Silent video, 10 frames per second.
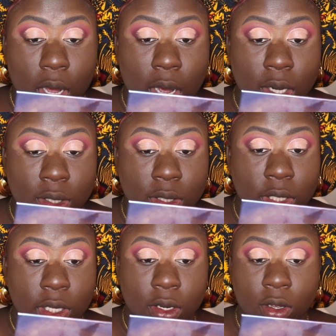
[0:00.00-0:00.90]
honestly,
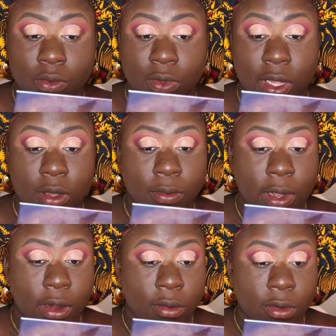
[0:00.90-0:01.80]
they look really
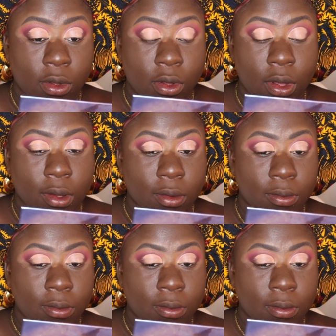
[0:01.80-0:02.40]
comparable.